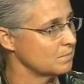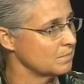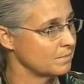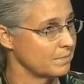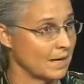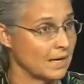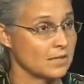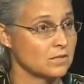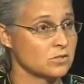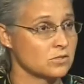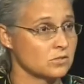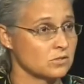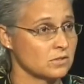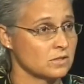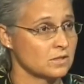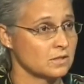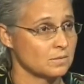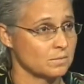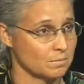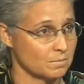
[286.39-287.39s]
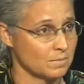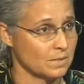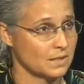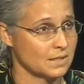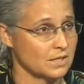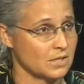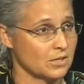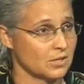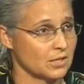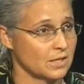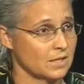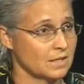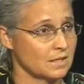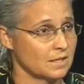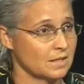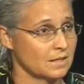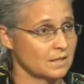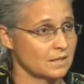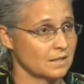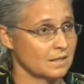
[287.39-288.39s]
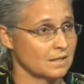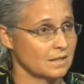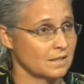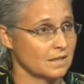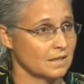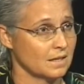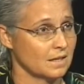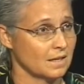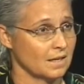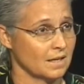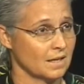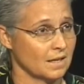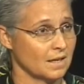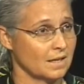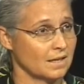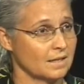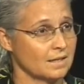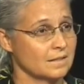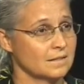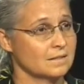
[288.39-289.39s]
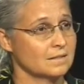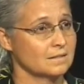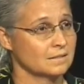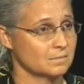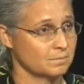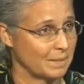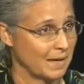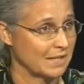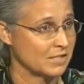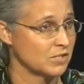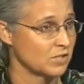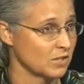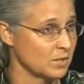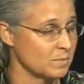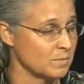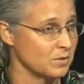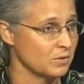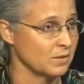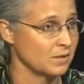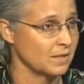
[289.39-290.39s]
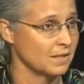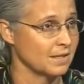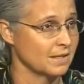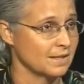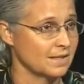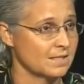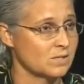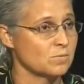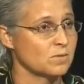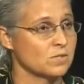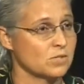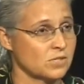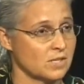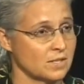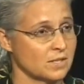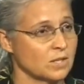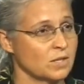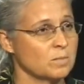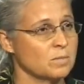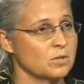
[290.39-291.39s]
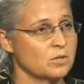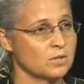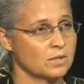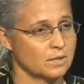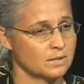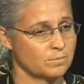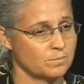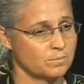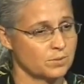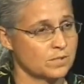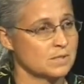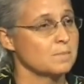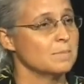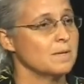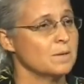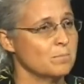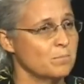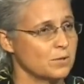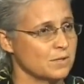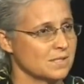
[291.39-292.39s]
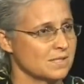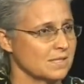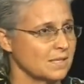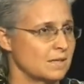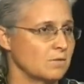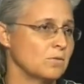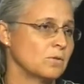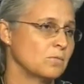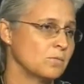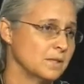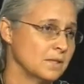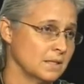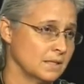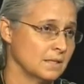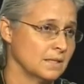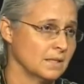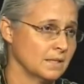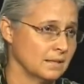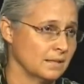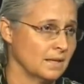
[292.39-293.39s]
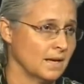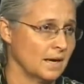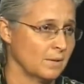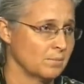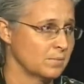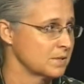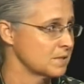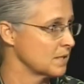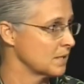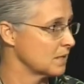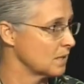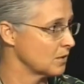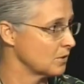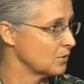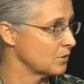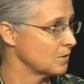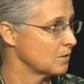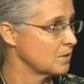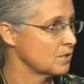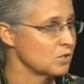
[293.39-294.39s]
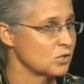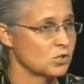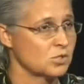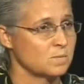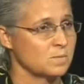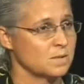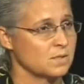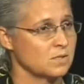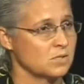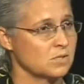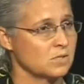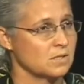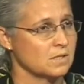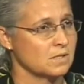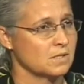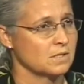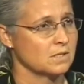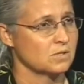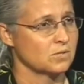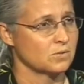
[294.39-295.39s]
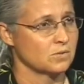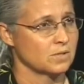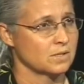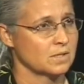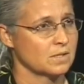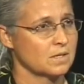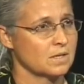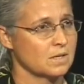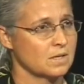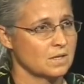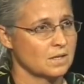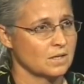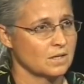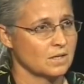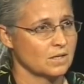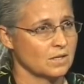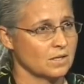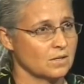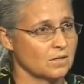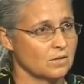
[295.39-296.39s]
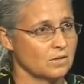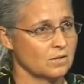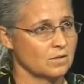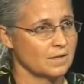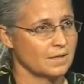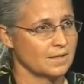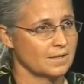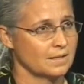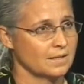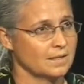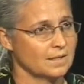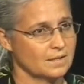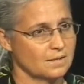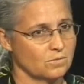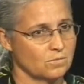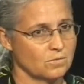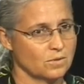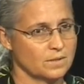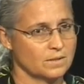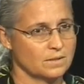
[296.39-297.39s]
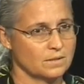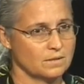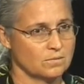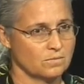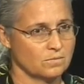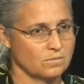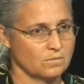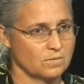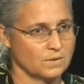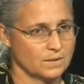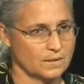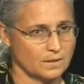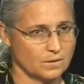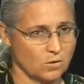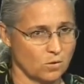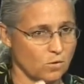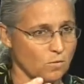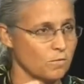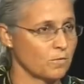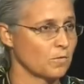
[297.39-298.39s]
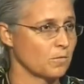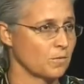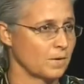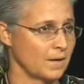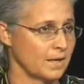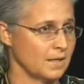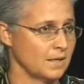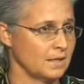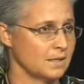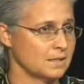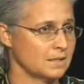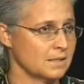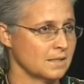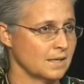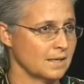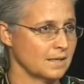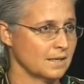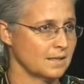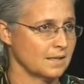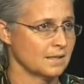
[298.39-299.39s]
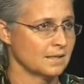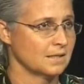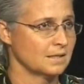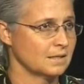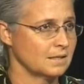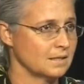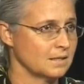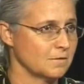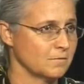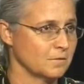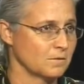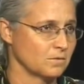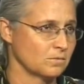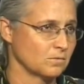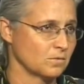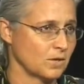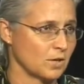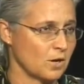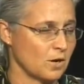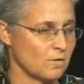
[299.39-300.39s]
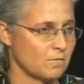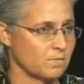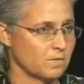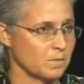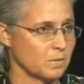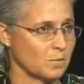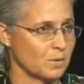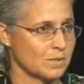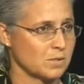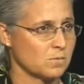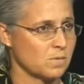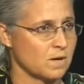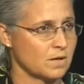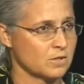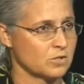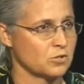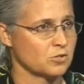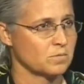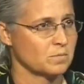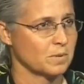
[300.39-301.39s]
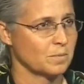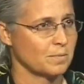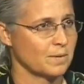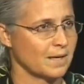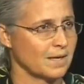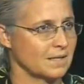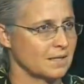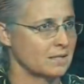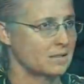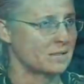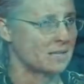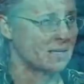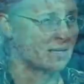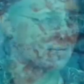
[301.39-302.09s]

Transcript: back to the military and back to the community, and that's where you're saying the community put some input saying, well, we didn't eat that particular species, or you know, and with the over rain and the different runoff from the wastewater treatment plant, you kind